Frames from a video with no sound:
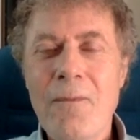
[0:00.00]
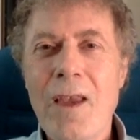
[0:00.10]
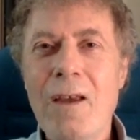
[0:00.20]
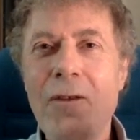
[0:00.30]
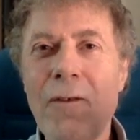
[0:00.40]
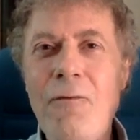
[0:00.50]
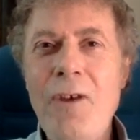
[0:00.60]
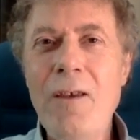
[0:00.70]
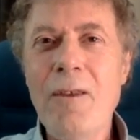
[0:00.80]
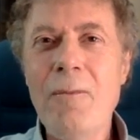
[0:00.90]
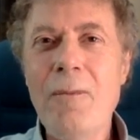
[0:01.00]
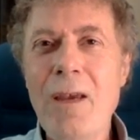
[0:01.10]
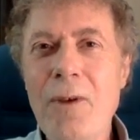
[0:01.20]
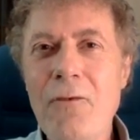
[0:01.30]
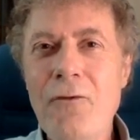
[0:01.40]
And the fear that may
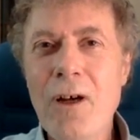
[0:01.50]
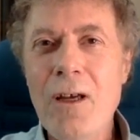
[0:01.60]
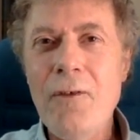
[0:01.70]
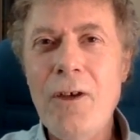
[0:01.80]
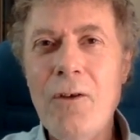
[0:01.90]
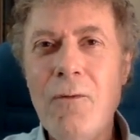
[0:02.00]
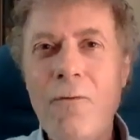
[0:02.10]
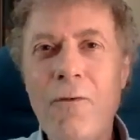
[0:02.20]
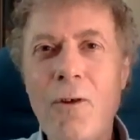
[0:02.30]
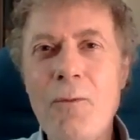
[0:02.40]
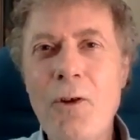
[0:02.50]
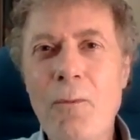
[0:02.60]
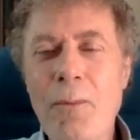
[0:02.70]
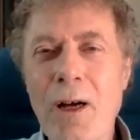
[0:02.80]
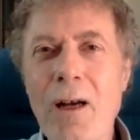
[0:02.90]
be driving you from
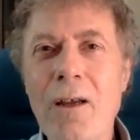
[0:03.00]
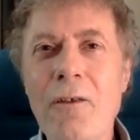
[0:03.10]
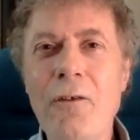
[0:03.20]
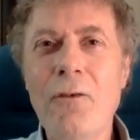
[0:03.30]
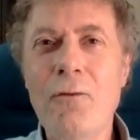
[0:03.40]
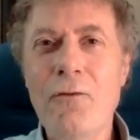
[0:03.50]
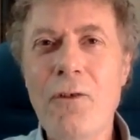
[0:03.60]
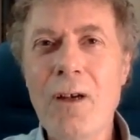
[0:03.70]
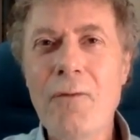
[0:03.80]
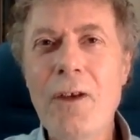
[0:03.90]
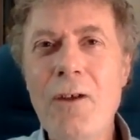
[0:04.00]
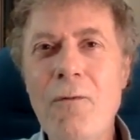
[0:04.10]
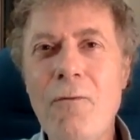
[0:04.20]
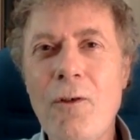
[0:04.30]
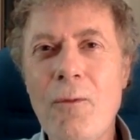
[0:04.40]
your past or driving you
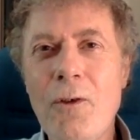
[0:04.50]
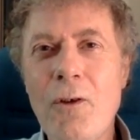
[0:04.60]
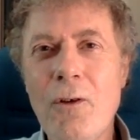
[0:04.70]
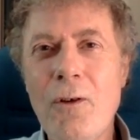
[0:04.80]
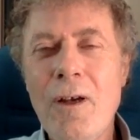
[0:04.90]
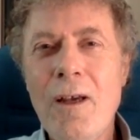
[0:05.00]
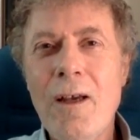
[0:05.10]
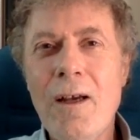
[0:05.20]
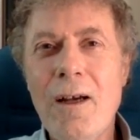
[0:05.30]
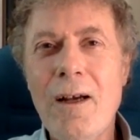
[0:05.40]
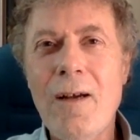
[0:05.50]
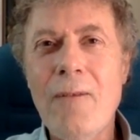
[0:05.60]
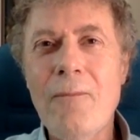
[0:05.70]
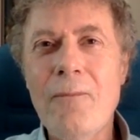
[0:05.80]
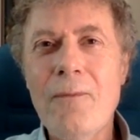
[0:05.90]
from your
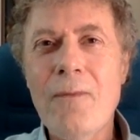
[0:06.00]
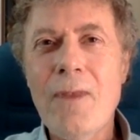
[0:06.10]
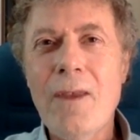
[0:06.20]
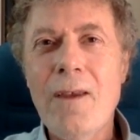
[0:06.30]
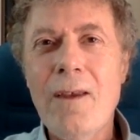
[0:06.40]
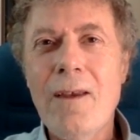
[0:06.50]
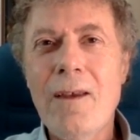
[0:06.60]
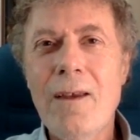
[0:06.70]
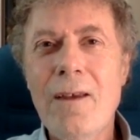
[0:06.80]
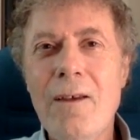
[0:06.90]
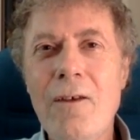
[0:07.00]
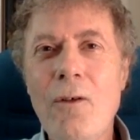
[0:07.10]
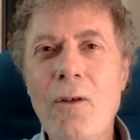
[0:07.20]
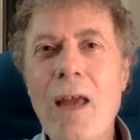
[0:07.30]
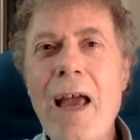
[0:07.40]
um,
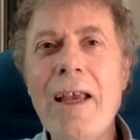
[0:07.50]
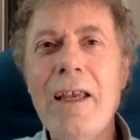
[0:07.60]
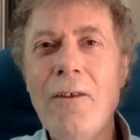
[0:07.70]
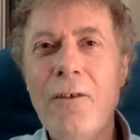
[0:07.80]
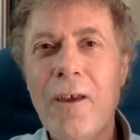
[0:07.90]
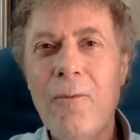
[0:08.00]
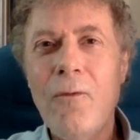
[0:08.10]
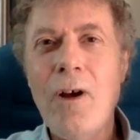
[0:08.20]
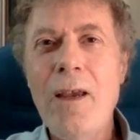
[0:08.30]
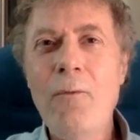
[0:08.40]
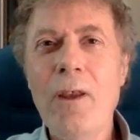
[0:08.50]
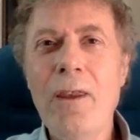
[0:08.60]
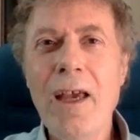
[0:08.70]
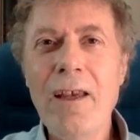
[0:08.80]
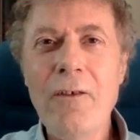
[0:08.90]
your lack in some way, when
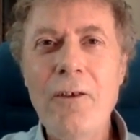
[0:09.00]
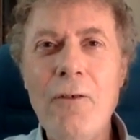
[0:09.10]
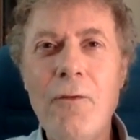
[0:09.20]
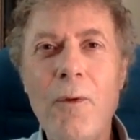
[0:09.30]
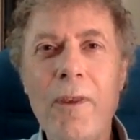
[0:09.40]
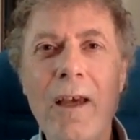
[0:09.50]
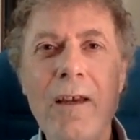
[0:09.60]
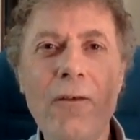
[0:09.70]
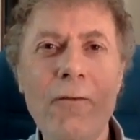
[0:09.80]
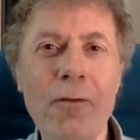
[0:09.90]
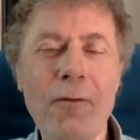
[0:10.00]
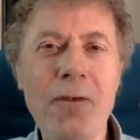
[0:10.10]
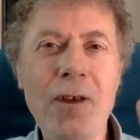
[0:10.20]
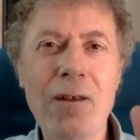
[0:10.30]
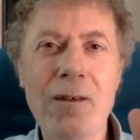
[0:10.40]
that is over, when that is
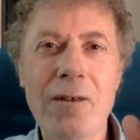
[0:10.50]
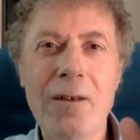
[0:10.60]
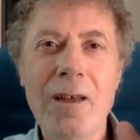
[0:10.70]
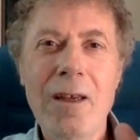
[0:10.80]
fulfilled,